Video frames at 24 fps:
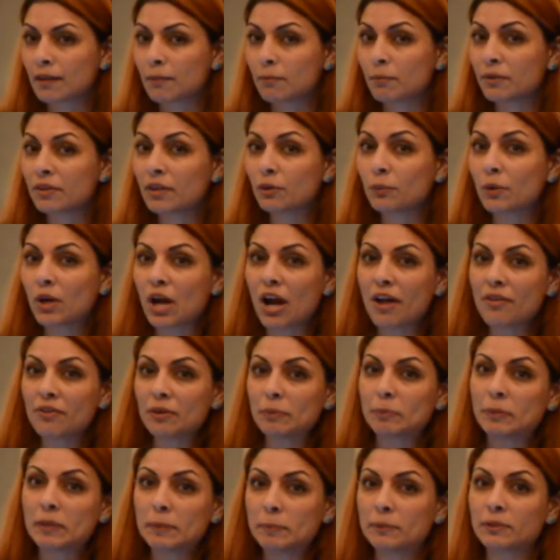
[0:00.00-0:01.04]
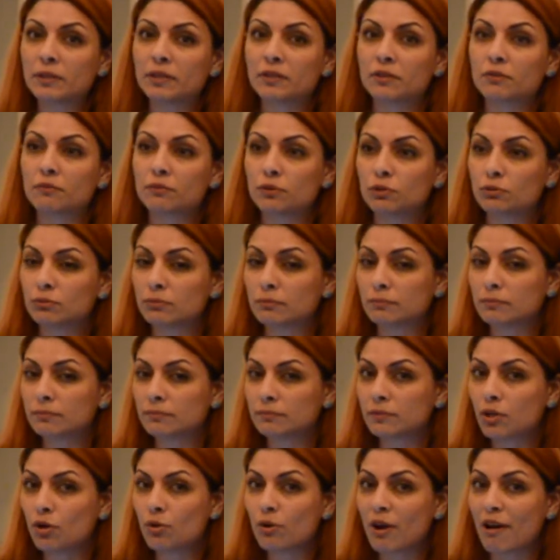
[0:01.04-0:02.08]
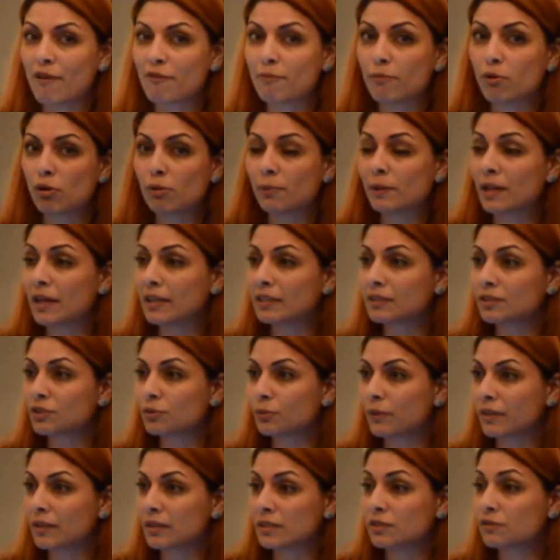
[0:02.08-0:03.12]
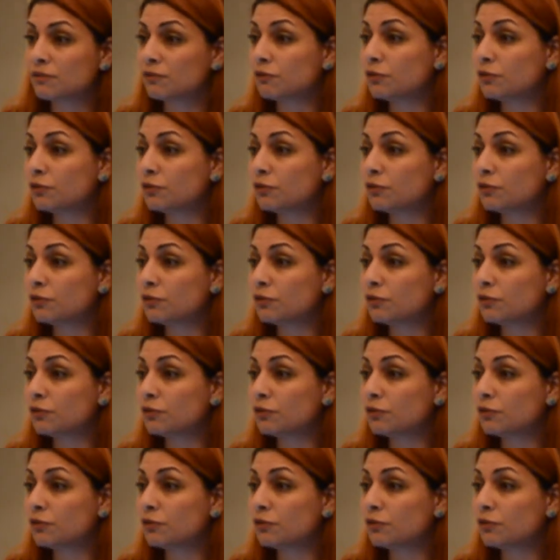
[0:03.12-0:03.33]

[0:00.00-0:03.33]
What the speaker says: But there were other people in the room who have mobilized with us a